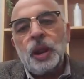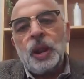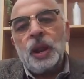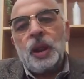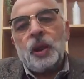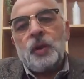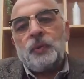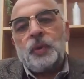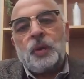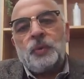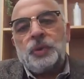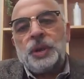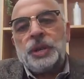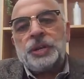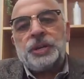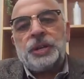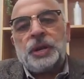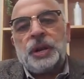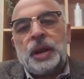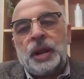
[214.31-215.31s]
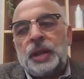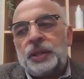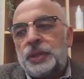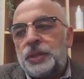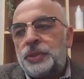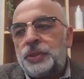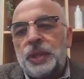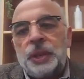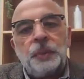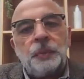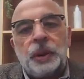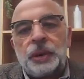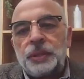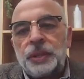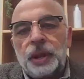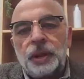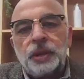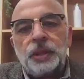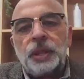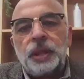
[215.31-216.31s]
foundation, another thing, but
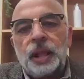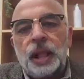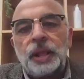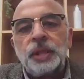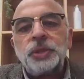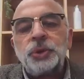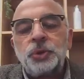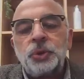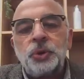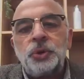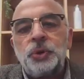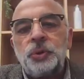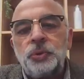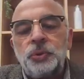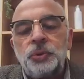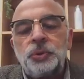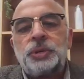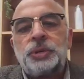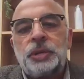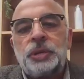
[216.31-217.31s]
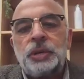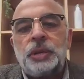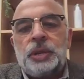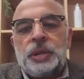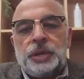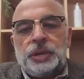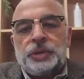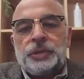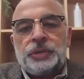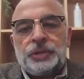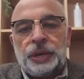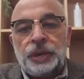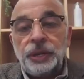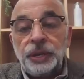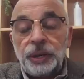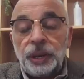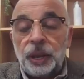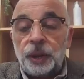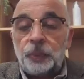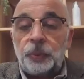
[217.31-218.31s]
then they also use a
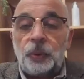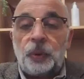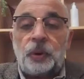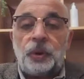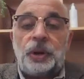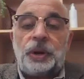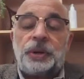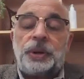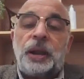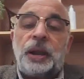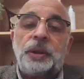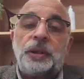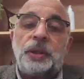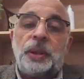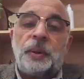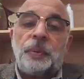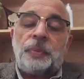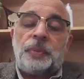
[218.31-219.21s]
skincare product, and the